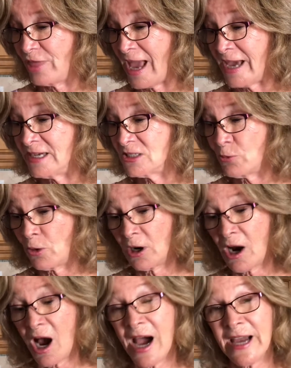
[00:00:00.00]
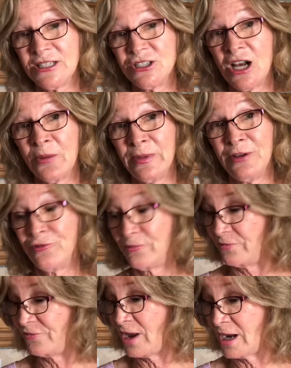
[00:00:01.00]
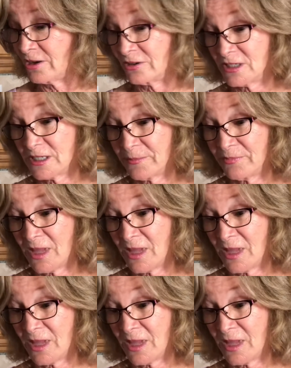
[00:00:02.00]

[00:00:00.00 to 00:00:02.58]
that is where i shall be found